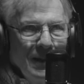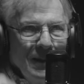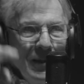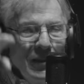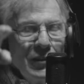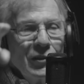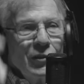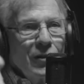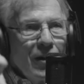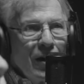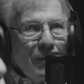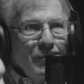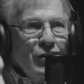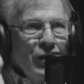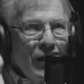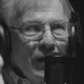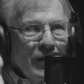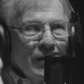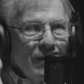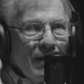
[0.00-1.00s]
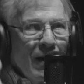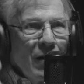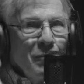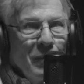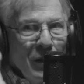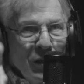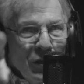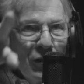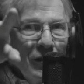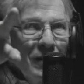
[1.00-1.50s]
This is our objective. Our
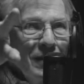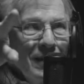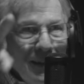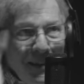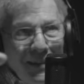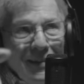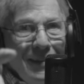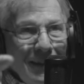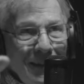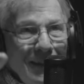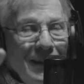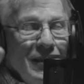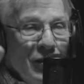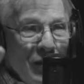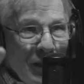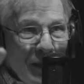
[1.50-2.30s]
mission is